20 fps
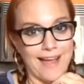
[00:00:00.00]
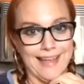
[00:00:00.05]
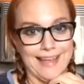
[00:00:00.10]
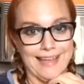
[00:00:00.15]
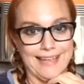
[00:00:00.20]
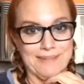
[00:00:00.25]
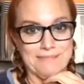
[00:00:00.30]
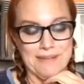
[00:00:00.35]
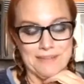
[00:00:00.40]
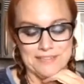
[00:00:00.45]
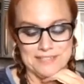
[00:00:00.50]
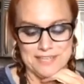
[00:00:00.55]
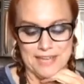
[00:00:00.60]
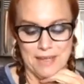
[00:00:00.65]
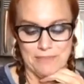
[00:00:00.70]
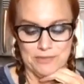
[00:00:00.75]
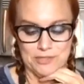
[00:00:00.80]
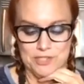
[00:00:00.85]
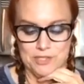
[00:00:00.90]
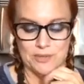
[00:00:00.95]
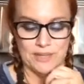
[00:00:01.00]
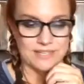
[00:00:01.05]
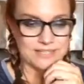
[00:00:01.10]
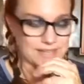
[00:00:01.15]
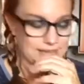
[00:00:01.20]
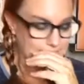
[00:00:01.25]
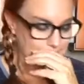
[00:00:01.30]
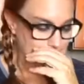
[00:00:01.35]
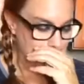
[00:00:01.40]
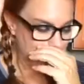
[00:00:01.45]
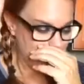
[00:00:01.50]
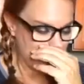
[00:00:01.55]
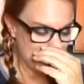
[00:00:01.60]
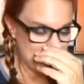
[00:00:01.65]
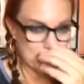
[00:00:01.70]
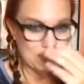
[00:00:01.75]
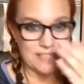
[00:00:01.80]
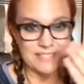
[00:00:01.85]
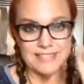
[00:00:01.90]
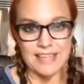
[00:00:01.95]
crying by the time that you get done.
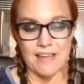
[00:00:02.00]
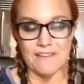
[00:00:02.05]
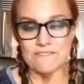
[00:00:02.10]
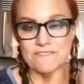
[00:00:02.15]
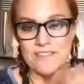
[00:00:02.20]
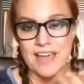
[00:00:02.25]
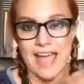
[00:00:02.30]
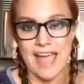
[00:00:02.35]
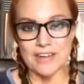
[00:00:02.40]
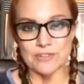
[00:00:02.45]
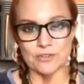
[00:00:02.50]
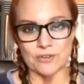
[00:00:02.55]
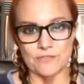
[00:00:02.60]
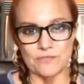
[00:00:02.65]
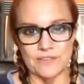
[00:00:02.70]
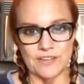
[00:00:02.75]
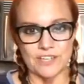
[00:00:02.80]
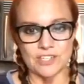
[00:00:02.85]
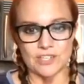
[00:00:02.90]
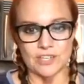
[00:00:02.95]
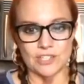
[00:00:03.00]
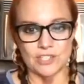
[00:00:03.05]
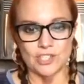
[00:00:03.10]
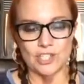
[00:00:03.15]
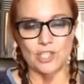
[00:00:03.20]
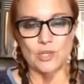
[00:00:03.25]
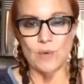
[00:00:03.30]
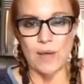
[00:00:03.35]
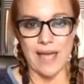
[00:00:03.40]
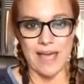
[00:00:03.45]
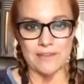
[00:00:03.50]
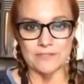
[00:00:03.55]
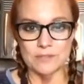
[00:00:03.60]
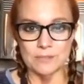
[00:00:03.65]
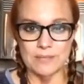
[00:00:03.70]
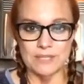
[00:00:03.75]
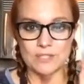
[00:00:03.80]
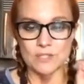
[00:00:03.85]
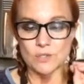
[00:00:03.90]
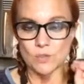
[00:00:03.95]
But is that fact or fiction? Do you
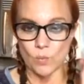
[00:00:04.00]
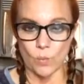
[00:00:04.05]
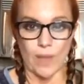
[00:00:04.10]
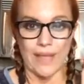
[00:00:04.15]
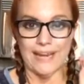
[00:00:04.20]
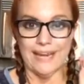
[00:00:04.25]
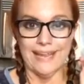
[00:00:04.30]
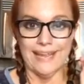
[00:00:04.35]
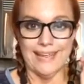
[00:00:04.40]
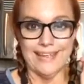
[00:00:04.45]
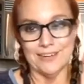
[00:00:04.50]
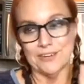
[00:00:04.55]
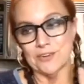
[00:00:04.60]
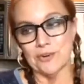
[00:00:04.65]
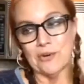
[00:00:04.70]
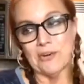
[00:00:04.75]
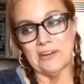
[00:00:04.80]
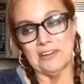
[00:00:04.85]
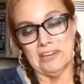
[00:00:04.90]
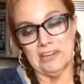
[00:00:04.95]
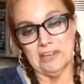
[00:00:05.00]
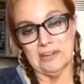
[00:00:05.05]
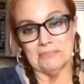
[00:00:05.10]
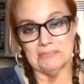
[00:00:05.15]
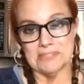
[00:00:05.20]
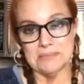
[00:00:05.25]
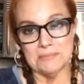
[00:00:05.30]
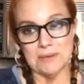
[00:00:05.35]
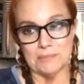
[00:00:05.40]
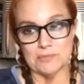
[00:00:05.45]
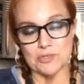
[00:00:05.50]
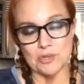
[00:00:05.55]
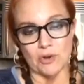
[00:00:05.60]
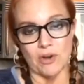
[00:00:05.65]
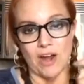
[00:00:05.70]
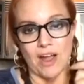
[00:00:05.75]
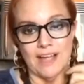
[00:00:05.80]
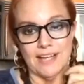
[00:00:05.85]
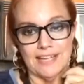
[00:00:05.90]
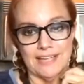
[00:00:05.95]
have to be sweaty and, you know, sometimes
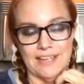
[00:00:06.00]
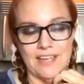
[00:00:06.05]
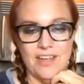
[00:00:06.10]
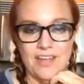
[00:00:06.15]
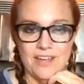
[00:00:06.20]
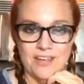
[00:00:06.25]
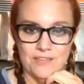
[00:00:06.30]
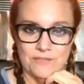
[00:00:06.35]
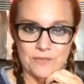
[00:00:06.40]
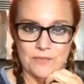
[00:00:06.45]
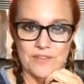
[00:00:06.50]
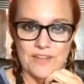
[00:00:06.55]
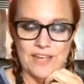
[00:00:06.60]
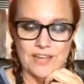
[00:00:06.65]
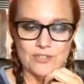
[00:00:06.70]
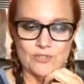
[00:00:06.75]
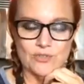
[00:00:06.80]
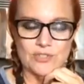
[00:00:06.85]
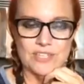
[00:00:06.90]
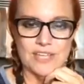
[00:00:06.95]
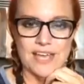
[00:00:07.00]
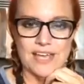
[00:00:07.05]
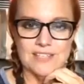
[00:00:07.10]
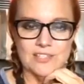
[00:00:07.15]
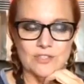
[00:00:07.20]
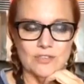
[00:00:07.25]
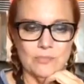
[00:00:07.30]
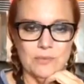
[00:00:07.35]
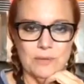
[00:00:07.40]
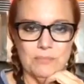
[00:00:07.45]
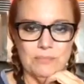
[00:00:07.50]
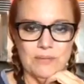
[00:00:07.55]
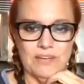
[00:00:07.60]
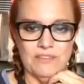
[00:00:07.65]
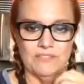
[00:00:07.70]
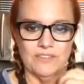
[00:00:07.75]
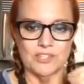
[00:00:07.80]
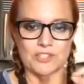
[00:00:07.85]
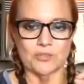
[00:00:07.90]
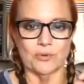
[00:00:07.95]
crying for the exercise to have been
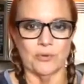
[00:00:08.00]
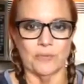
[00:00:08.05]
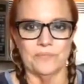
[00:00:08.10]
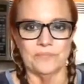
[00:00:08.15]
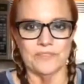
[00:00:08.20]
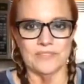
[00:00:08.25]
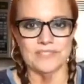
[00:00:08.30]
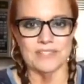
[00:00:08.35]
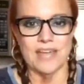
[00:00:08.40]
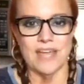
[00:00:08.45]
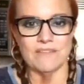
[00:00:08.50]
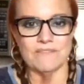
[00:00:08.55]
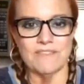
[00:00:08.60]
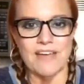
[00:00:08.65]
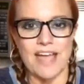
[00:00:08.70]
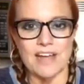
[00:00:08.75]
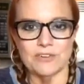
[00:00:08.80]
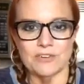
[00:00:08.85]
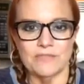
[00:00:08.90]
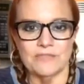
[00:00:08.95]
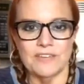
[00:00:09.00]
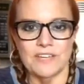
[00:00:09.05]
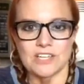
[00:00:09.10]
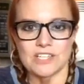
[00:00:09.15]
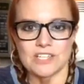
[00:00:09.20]
beneficial? Is that fact